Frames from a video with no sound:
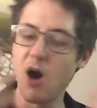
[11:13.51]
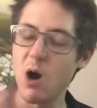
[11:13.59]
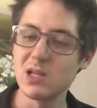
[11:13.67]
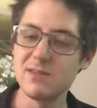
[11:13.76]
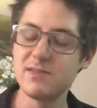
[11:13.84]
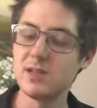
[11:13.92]

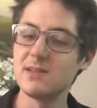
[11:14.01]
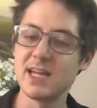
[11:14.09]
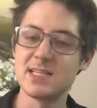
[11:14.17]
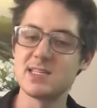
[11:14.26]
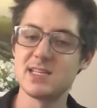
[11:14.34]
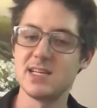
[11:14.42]
all of the
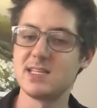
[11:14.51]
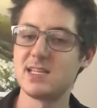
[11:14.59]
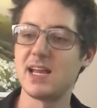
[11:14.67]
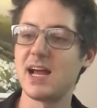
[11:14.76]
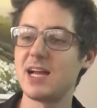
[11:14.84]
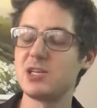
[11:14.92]
lenses
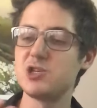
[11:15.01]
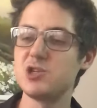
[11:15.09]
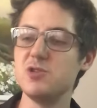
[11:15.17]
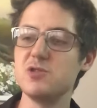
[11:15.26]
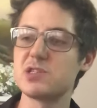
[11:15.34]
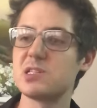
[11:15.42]
that I
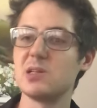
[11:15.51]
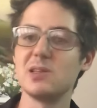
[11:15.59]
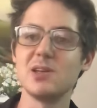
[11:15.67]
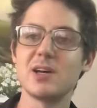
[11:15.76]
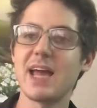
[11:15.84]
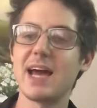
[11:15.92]
choose to
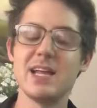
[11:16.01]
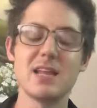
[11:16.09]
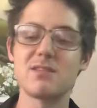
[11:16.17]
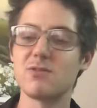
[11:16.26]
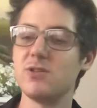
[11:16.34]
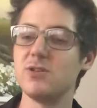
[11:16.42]
look at it
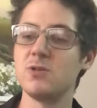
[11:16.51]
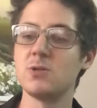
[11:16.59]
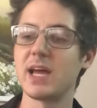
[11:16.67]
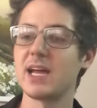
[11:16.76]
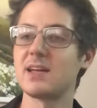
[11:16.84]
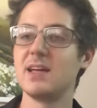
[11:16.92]
through.
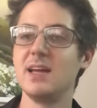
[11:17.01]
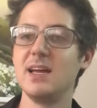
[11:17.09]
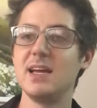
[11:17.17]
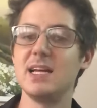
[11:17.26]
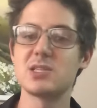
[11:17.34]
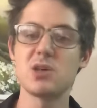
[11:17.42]
Like
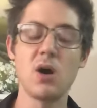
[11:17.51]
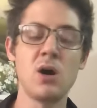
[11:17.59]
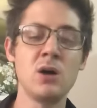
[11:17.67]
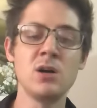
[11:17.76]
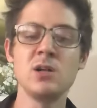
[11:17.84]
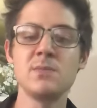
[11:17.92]
it's
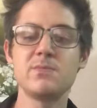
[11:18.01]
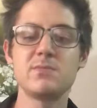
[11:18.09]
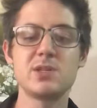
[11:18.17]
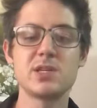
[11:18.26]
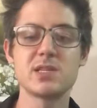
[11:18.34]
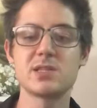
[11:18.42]
all
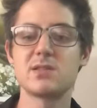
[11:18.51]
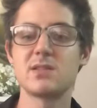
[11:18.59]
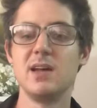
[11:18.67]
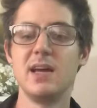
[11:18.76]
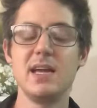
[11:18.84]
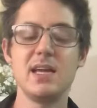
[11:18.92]
just
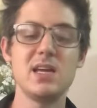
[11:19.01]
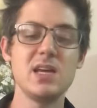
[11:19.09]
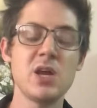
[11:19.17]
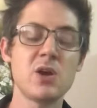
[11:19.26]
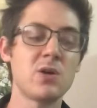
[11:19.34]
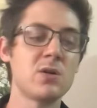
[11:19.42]

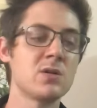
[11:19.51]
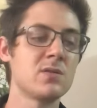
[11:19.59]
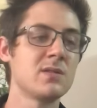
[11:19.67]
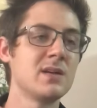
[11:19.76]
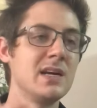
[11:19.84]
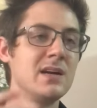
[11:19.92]
here
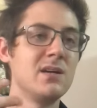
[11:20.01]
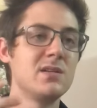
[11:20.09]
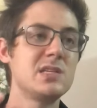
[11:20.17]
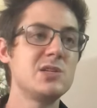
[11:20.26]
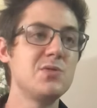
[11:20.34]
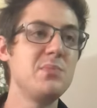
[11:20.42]

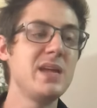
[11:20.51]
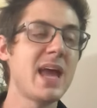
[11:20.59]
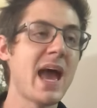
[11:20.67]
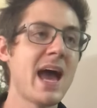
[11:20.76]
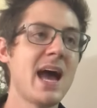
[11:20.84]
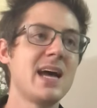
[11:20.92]
to be
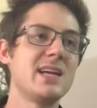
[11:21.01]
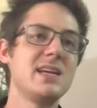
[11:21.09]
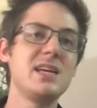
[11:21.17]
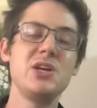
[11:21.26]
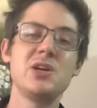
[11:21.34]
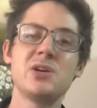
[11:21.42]
had,
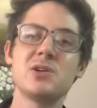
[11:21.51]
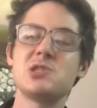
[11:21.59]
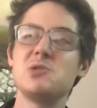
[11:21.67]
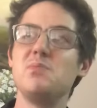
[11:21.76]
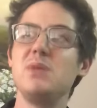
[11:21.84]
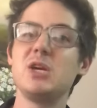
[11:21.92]
here
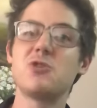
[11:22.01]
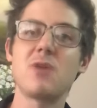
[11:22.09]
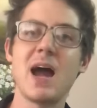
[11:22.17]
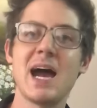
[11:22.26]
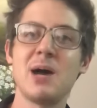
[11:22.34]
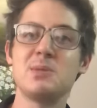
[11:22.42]
to be
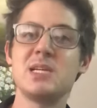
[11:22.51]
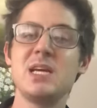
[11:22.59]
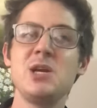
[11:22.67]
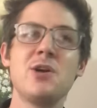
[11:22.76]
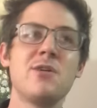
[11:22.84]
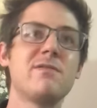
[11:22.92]
grabbed,
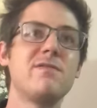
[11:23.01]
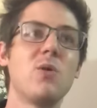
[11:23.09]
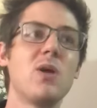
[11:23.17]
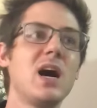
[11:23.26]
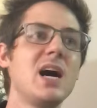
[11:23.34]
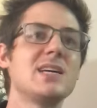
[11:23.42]
here
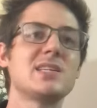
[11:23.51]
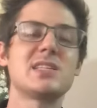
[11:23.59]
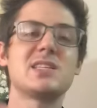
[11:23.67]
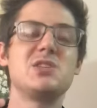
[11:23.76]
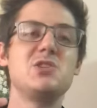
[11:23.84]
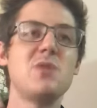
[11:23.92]
for
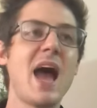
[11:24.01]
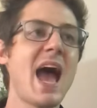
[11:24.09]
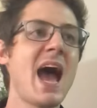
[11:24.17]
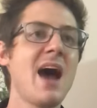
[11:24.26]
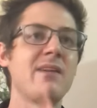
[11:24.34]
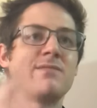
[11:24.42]
us to
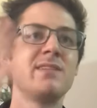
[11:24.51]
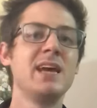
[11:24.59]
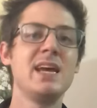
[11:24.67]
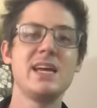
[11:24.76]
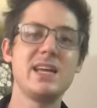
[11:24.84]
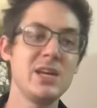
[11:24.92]
have.
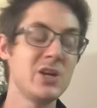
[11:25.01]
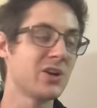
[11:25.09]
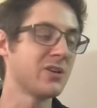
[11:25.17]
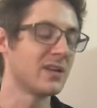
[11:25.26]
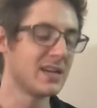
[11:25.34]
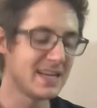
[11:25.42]

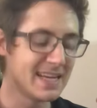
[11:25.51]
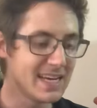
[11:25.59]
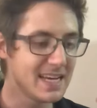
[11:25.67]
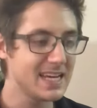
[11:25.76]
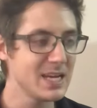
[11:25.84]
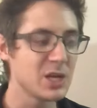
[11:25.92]
Here,
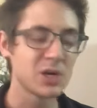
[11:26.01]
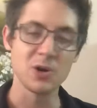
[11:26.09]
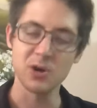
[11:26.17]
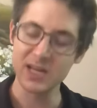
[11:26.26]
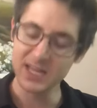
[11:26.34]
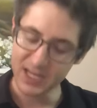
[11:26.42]

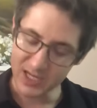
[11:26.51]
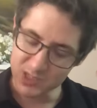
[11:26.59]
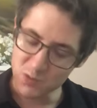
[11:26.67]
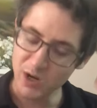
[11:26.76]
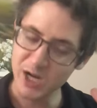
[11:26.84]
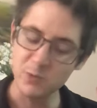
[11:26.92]
here
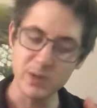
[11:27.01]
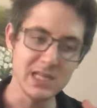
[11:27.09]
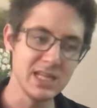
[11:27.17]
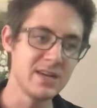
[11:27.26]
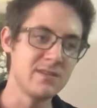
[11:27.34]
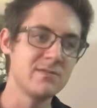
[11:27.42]
is where we
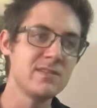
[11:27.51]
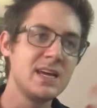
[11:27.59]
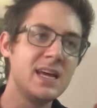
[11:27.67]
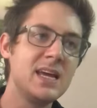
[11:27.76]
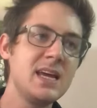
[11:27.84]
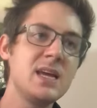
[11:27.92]
live.
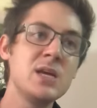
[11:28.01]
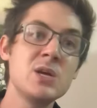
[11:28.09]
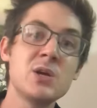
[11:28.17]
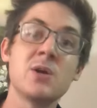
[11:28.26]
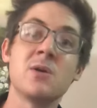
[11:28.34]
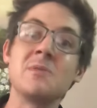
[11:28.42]

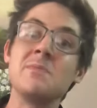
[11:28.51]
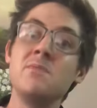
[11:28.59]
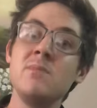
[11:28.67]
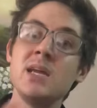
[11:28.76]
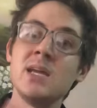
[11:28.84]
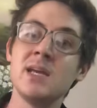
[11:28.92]
Hear
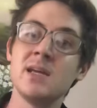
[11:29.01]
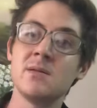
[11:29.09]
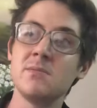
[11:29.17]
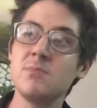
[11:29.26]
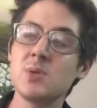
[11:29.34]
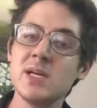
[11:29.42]
me,
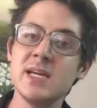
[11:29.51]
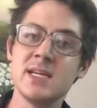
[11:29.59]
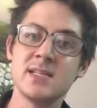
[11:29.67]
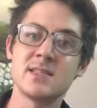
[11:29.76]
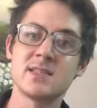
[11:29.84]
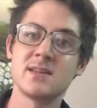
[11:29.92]

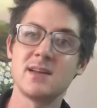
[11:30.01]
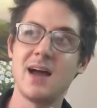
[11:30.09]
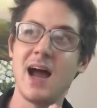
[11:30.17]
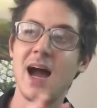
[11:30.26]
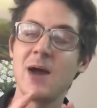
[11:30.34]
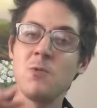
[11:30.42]
please.
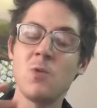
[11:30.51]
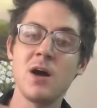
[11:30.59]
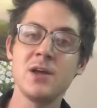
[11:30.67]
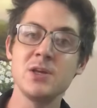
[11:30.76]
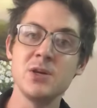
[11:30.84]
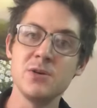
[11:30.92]
I
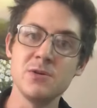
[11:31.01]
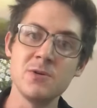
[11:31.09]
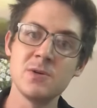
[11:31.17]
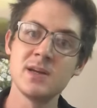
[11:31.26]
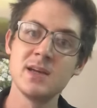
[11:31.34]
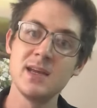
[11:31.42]
want you
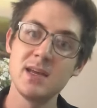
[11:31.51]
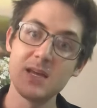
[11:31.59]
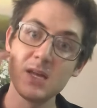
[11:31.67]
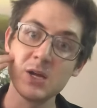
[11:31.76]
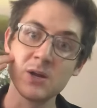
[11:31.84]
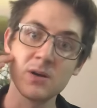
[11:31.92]

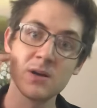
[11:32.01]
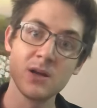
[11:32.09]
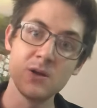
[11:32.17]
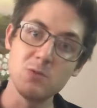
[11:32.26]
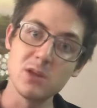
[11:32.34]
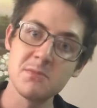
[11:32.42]
here
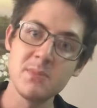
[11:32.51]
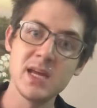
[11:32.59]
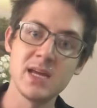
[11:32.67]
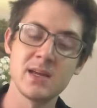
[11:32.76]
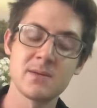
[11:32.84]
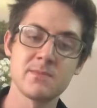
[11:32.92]
with
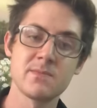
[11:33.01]
me.